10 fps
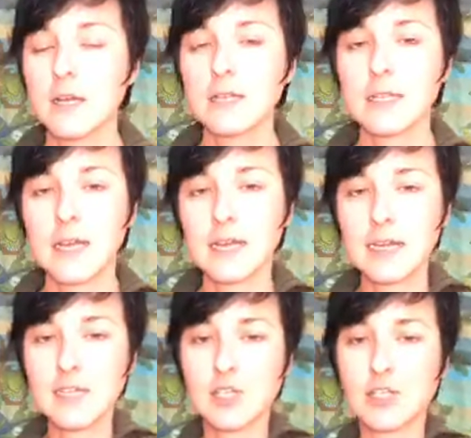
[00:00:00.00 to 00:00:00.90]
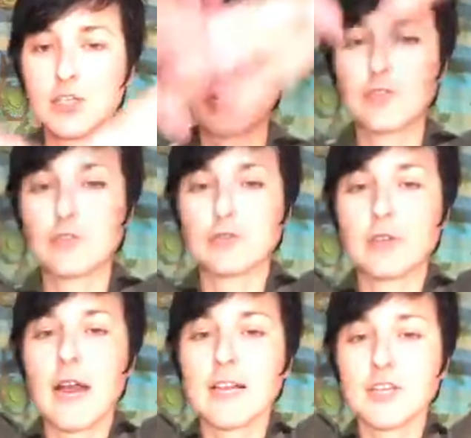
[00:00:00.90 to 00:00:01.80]
Take a nice
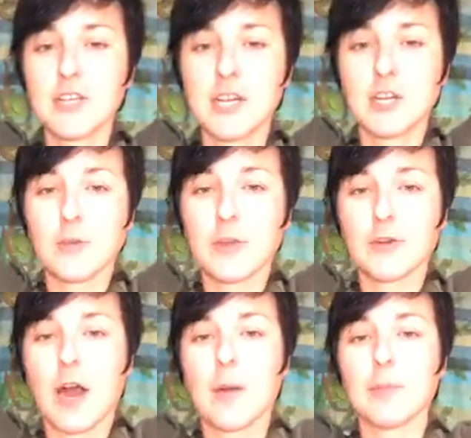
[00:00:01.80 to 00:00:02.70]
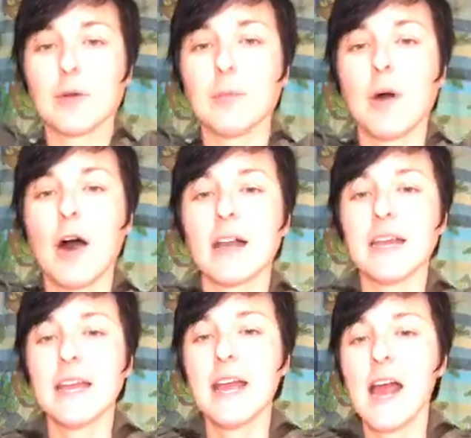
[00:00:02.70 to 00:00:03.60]
stretch here with your upper
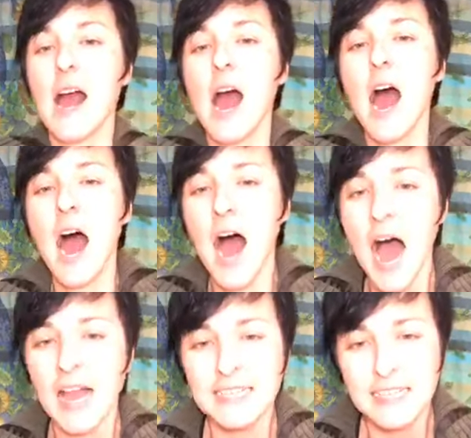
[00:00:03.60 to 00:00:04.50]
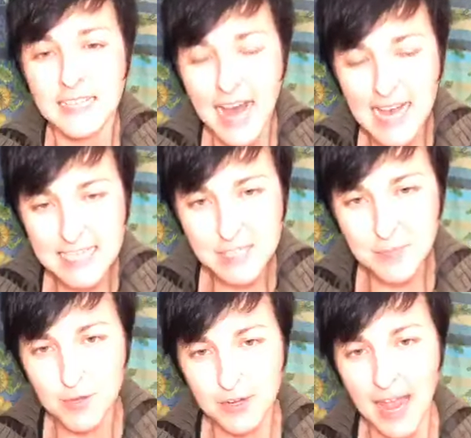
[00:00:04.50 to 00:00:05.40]
body and
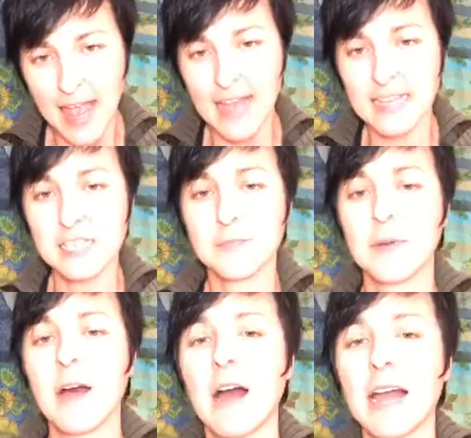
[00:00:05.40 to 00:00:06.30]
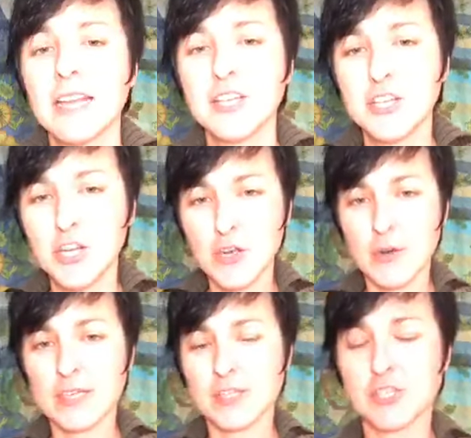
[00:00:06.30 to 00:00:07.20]
clasp your hands behind you
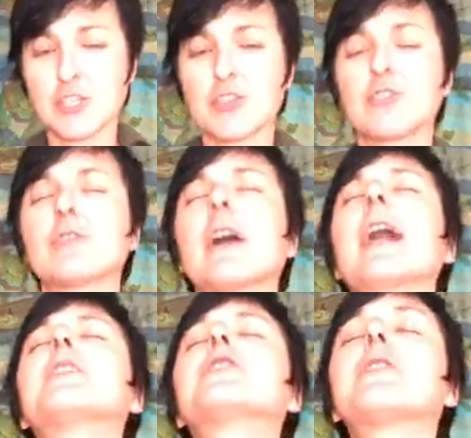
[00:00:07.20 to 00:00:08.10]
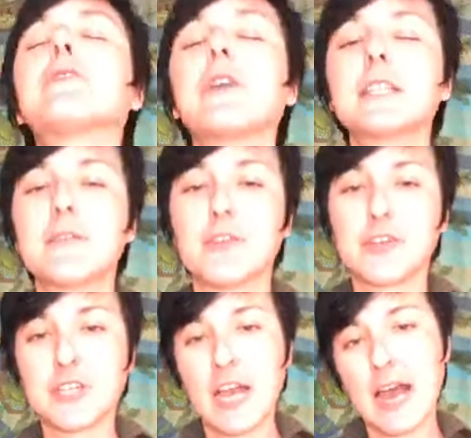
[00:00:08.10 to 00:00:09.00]
and stretch the front of your
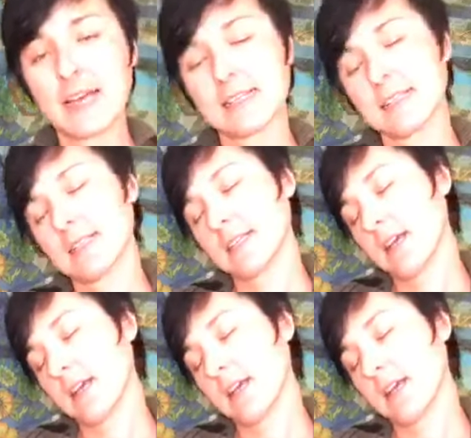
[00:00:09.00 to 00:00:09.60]
chest.